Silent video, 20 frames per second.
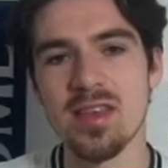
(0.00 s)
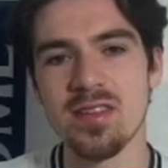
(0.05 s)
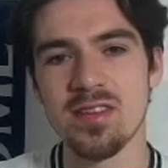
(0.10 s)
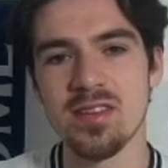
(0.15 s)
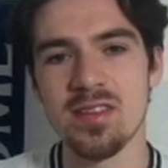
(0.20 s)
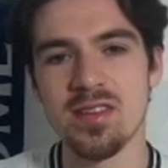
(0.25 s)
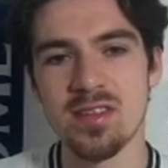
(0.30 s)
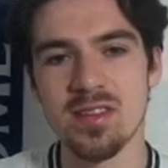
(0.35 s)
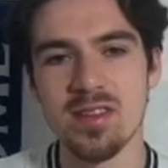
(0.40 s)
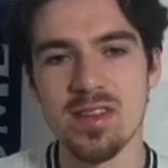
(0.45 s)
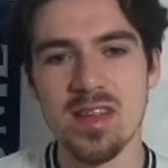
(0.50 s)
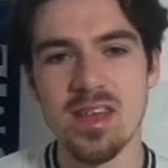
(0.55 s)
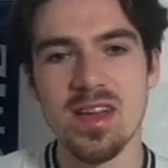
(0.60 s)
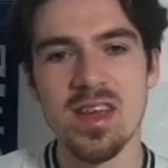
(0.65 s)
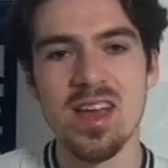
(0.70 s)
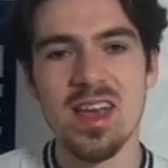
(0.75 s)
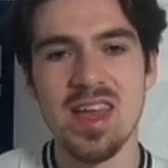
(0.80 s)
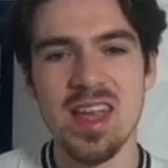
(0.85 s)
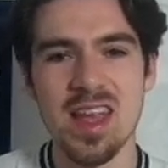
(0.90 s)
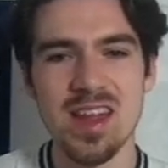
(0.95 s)
hadn't
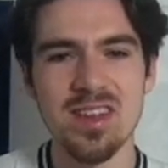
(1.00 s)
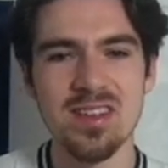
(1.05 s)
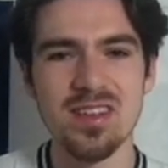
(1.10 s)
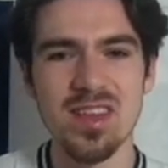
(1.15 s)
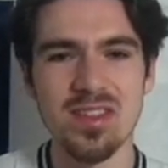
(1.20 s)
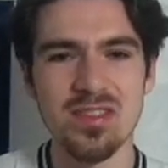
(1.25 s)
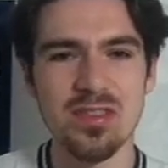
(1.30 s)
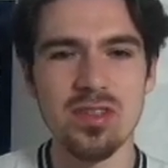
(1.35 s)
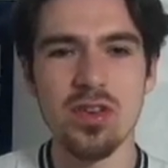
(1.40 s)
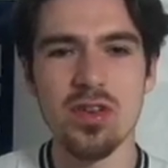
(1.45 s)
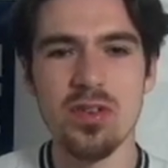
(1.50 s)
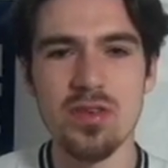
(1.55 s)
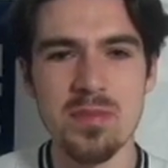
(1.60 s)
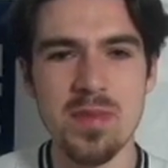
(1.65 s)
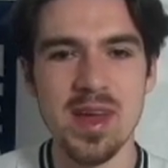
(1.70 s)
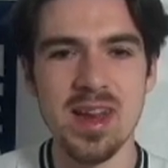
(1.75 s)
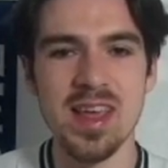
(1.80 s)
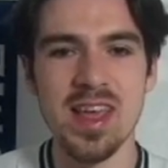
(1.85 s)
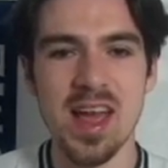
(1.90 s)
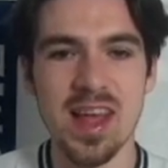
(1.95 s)
done too
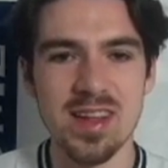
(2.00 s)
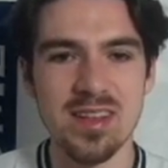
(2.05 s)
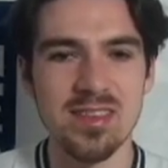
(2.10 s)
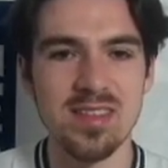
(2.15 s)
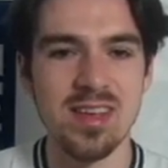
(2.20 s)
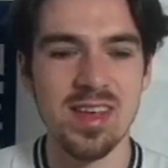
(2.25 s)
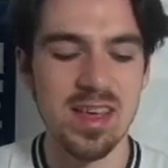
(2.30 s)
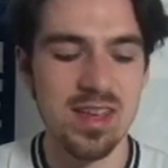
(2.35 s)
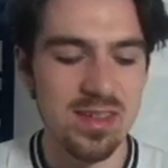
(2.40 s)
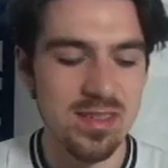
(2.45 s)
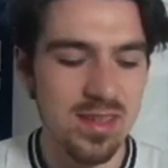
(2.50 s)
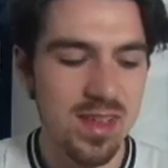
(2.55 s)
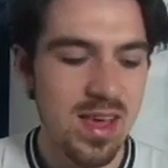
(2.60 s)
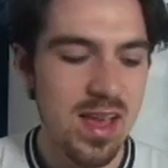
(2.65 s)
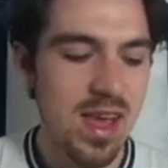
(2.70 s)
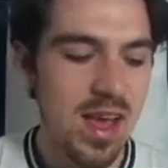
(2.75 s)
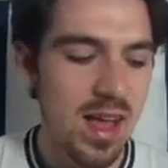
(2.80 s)
many antics.